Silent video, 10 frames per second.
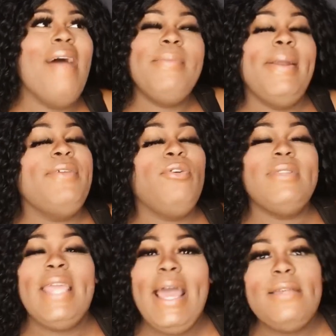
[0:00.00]
Everybody
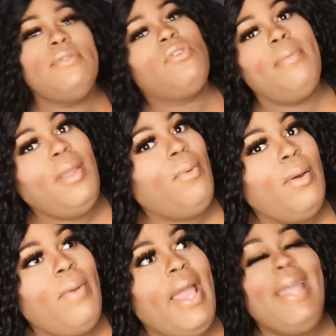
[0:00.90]
thought the cast was going to be
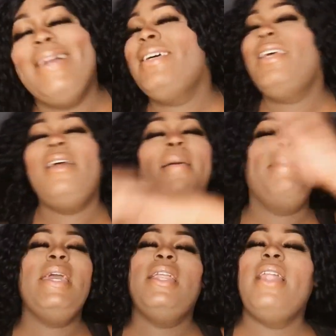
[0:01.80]
one way and then ended
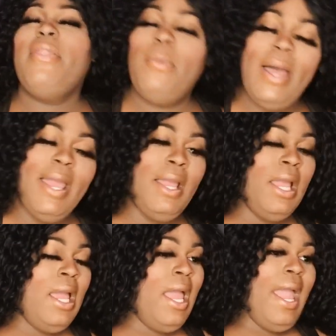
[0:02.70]
up being another
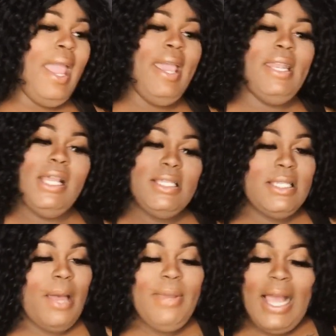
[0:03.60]
way. And
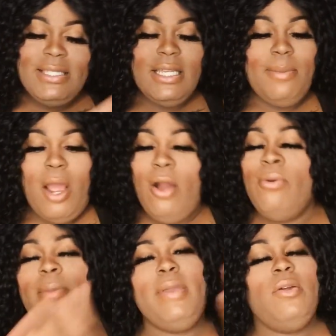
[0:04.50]
this is how we got to Lamar
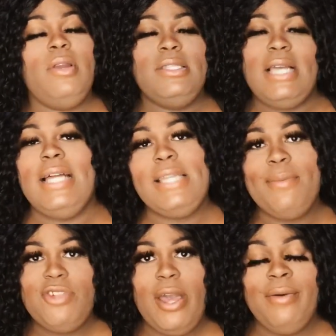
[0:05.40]
Odom being on this
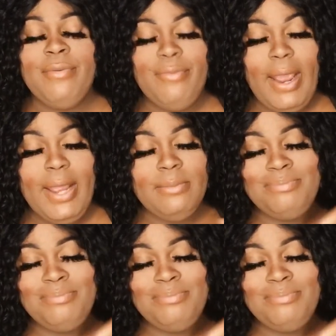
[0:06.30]
goddamn show, right?